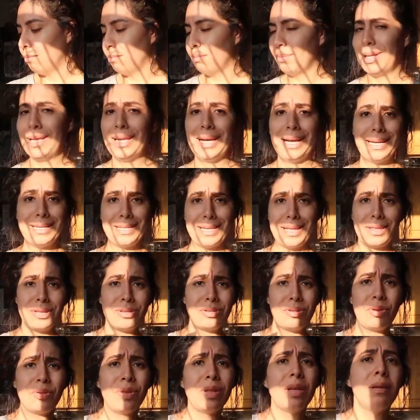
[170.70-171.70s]
But like I said,
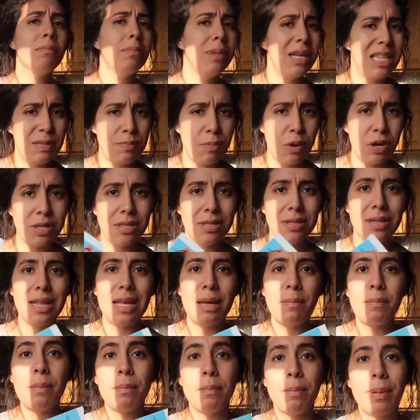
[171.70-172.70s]
there's no theme. Pizza party is a
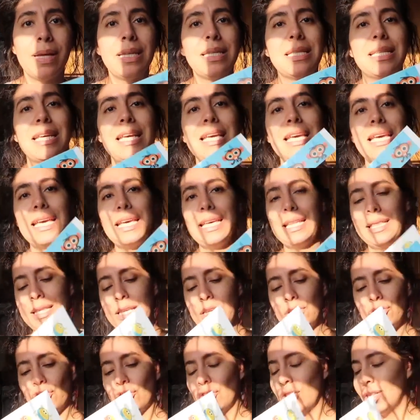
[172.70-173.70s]
theme, but
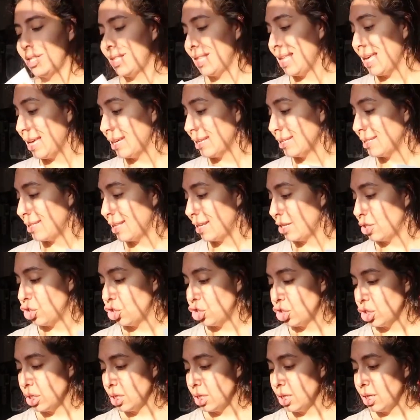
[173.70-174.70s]
these are the things that
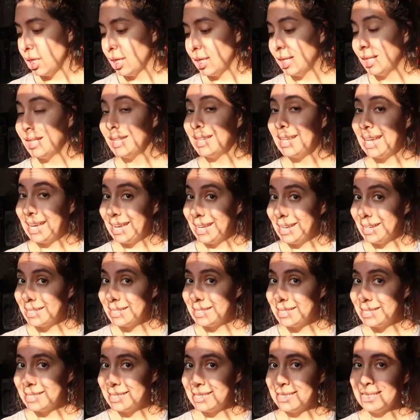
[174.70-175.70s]
she
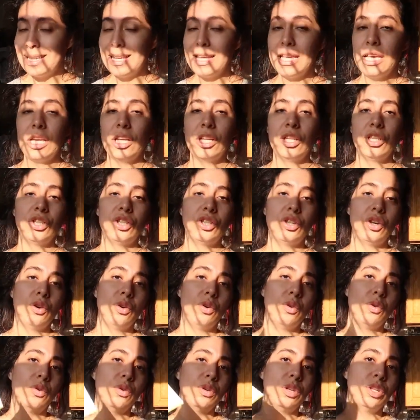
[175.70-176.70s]
likes.
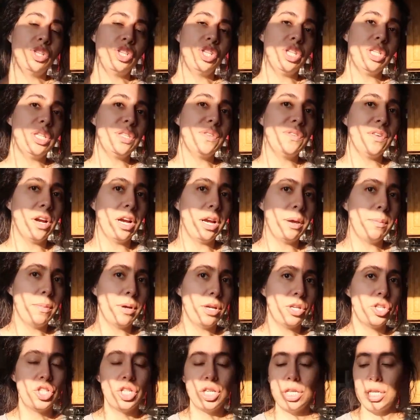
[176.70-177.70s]
So she's very
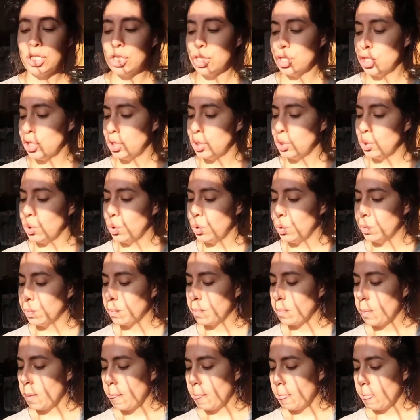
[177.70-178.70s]
much into
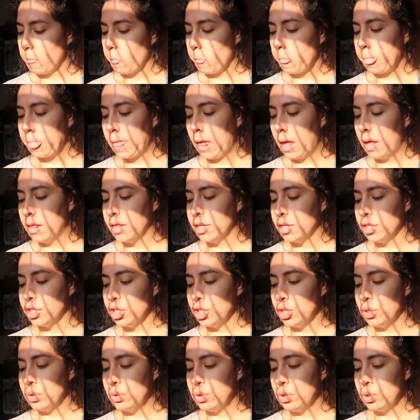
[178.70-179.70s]
this
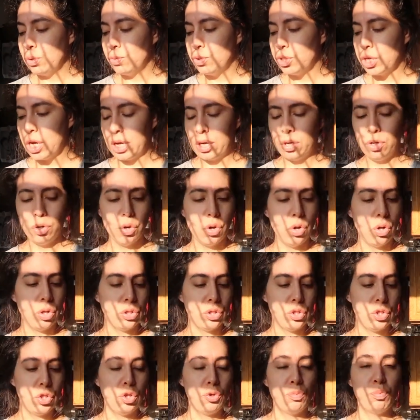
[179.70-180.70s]
YouTube channel called
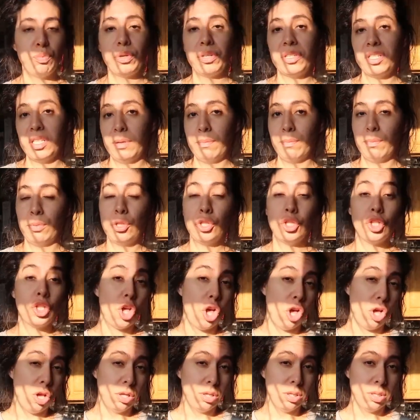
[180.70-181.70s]
Super Simple
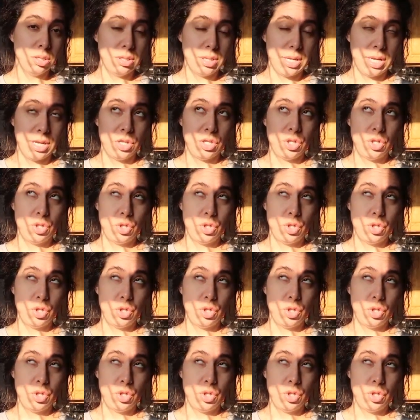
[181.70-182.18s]
Songs and